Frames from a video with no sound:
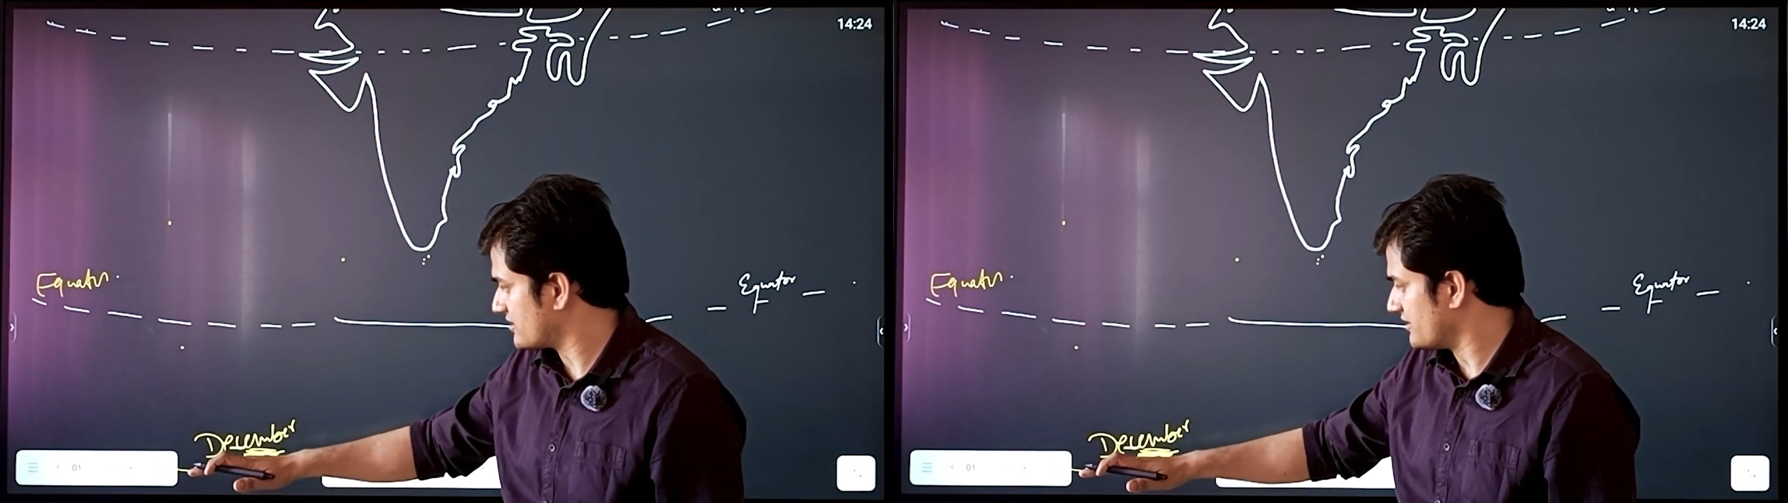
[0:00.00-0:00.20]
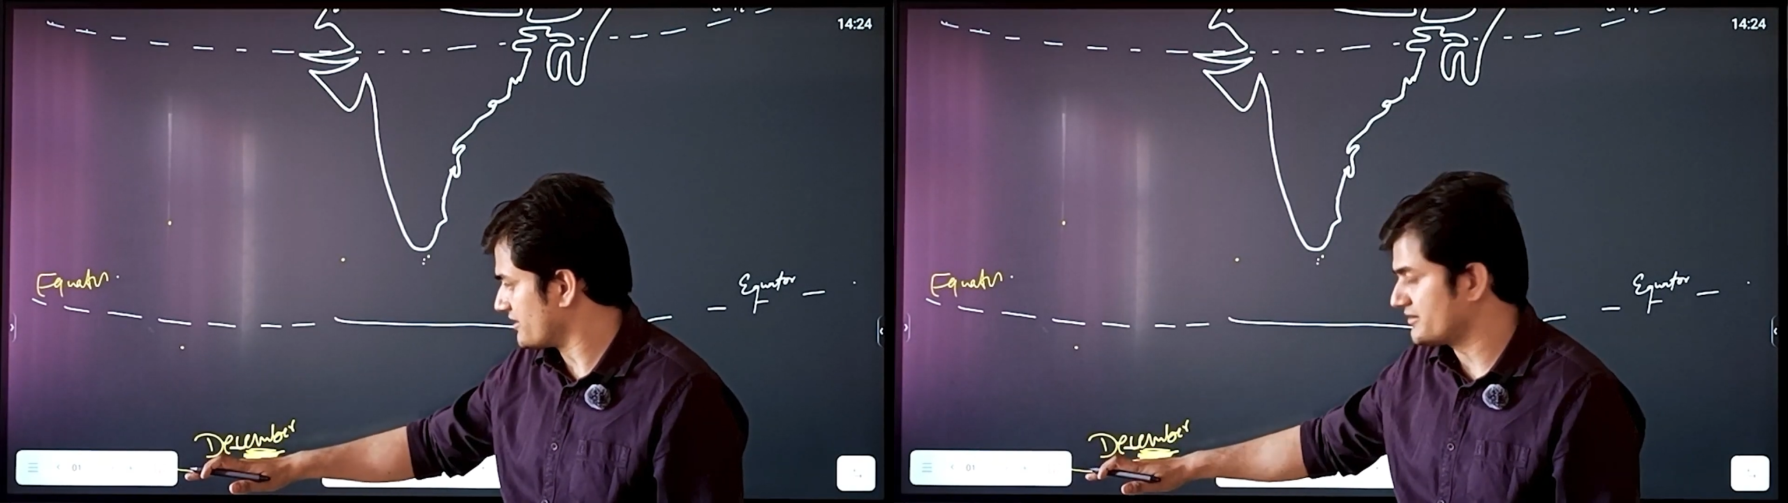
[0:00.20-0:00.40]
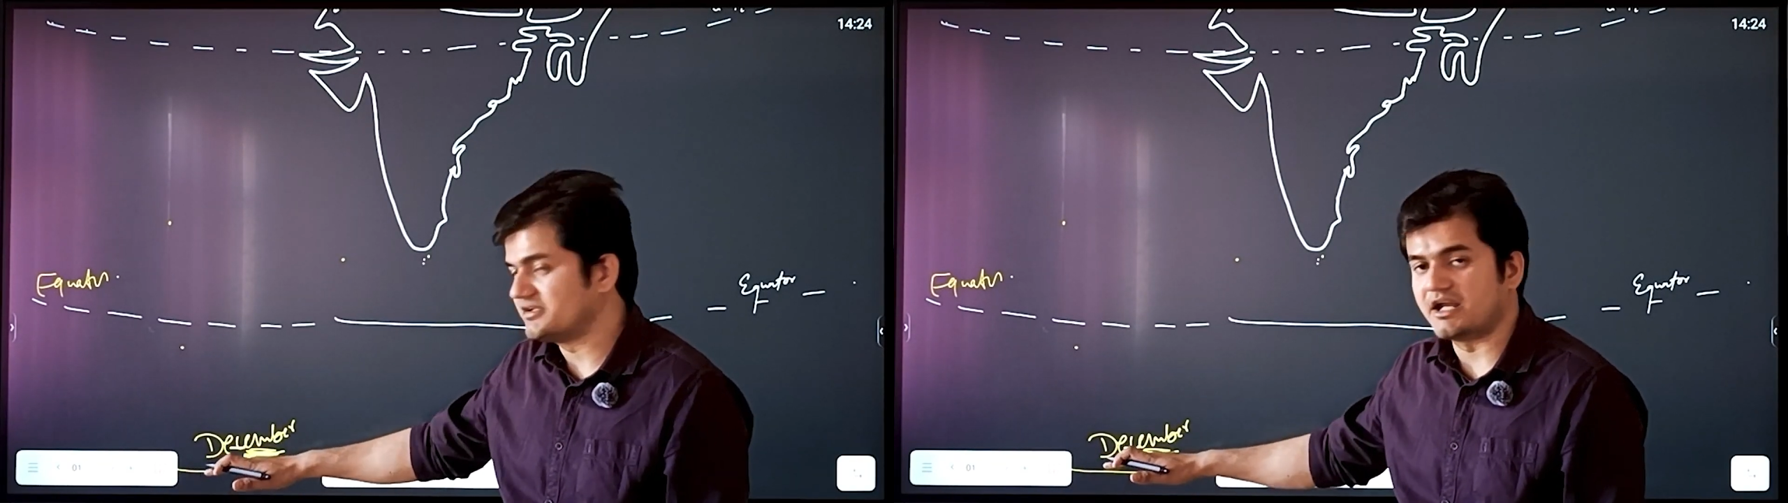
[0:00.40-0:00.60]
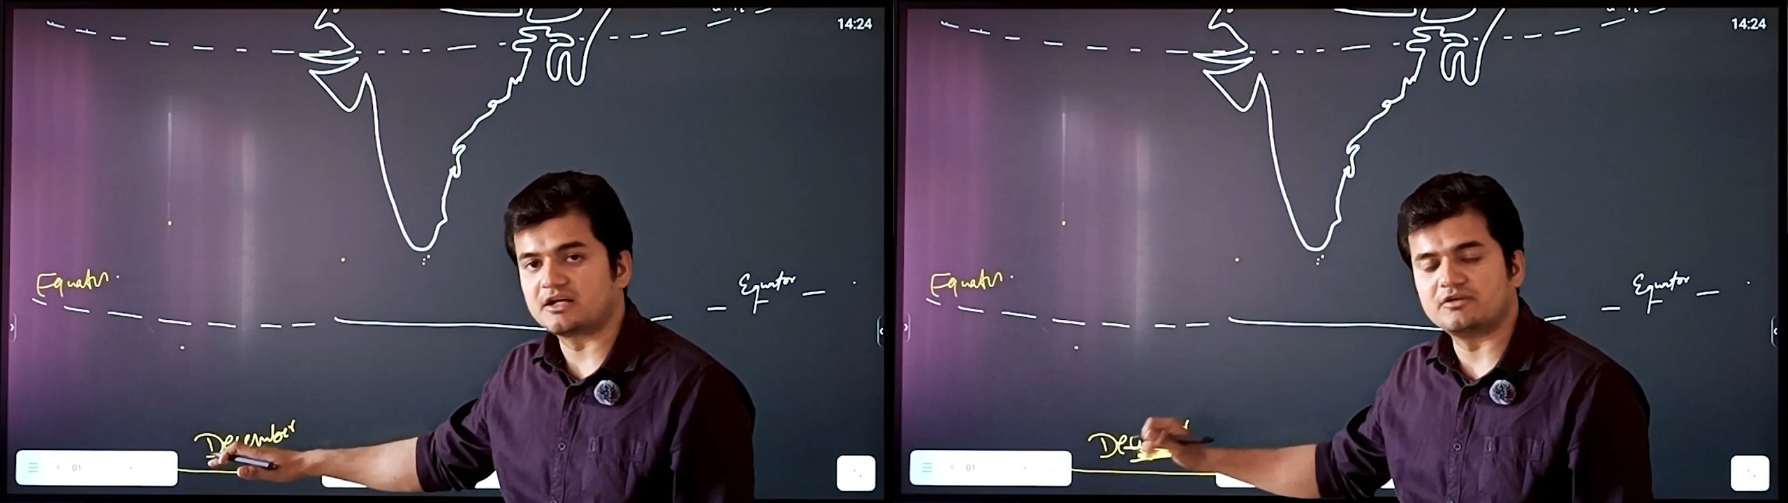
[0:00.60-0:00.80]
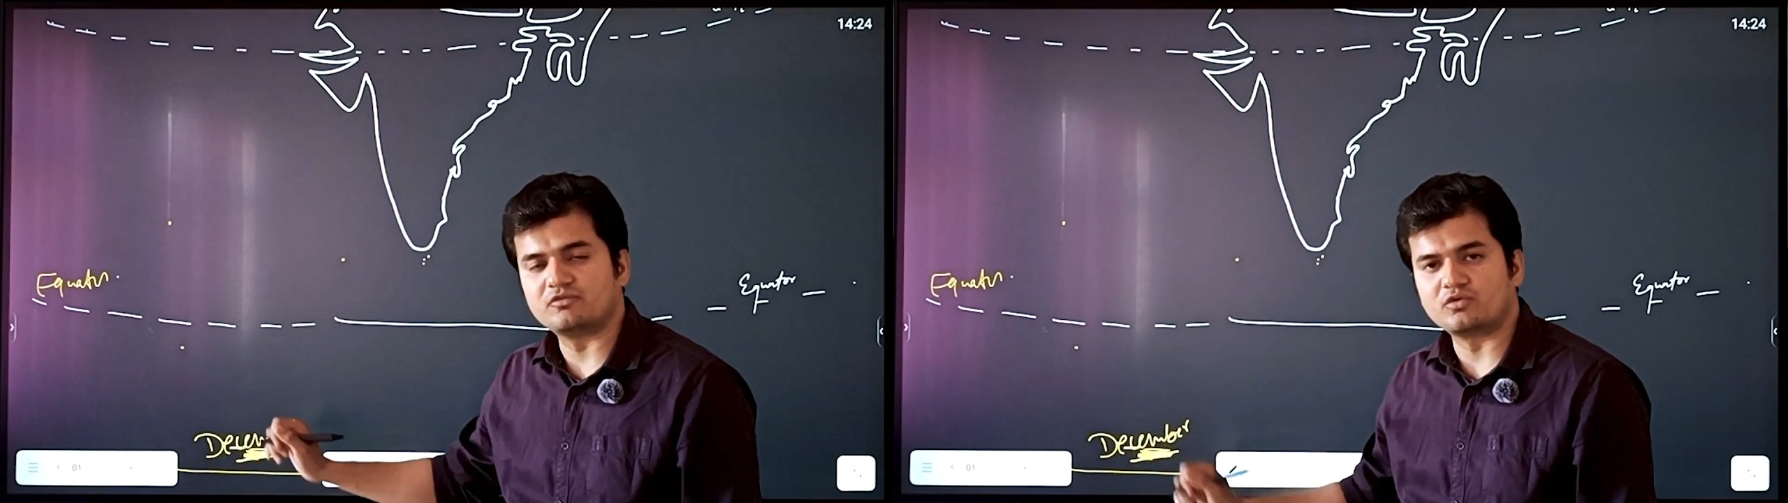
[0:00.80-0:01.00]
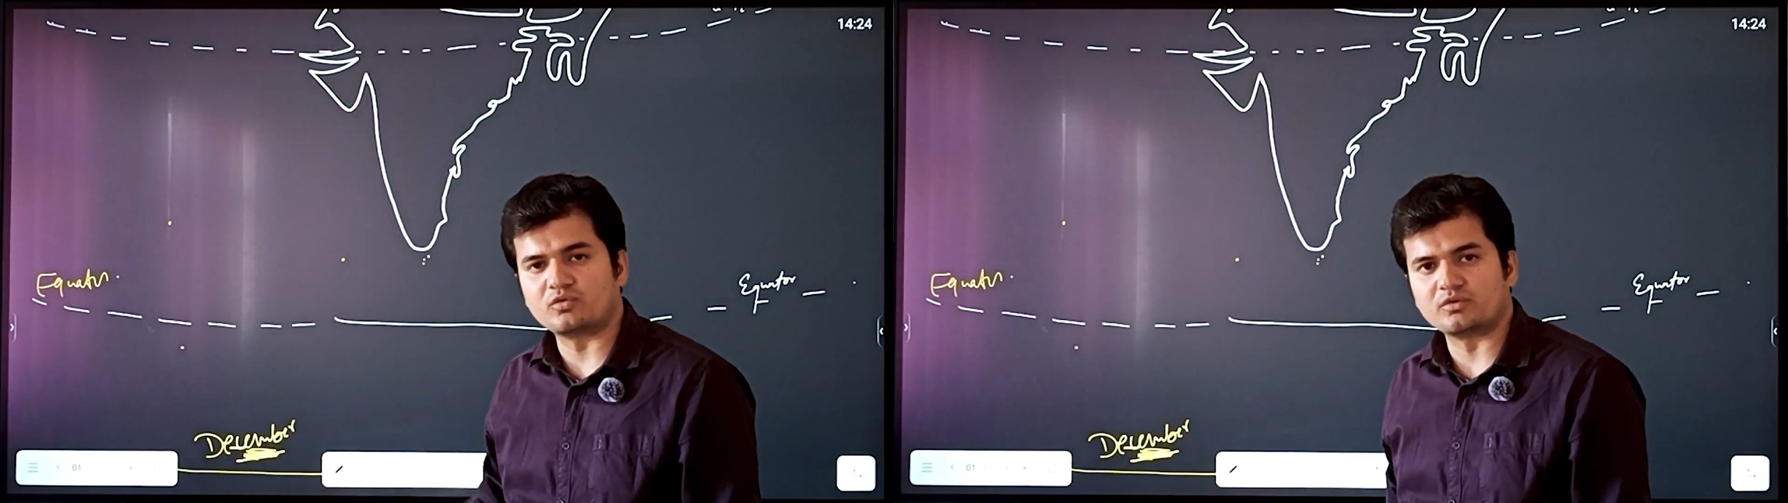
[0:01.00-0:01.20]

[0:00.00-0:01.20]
sun rays directly fall